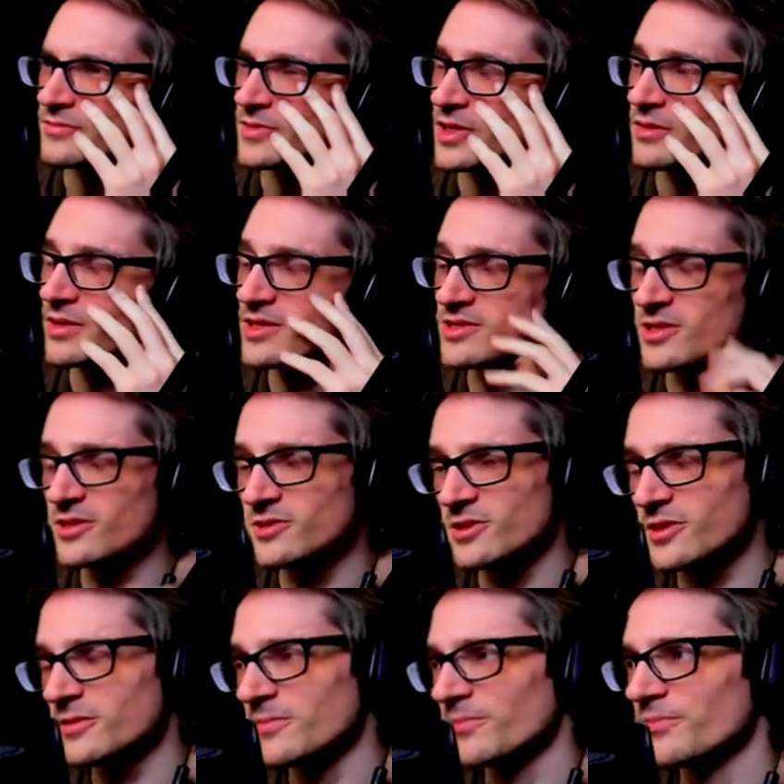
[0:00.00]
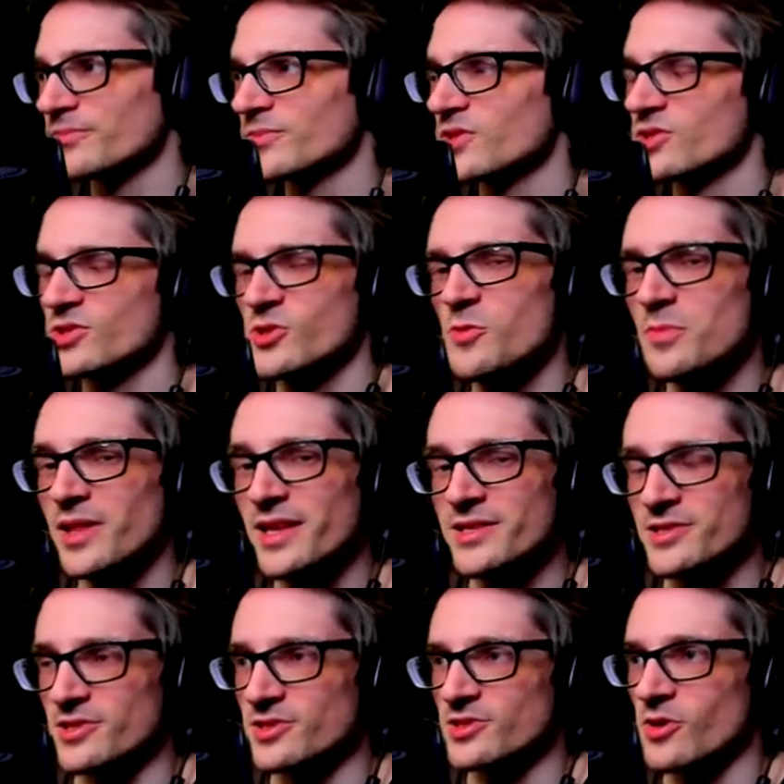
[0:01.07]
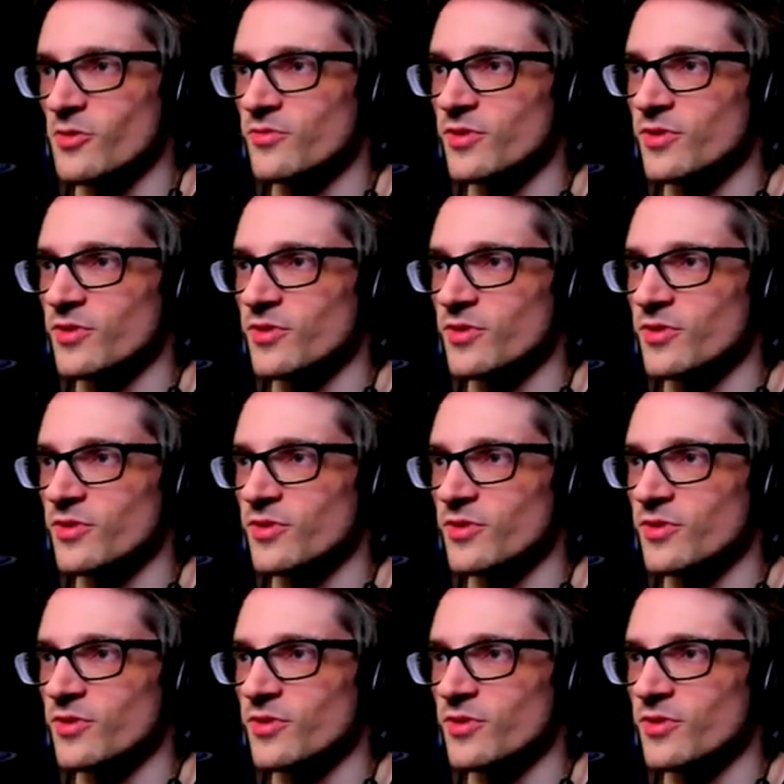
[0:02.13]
I guess that's it. Just two places so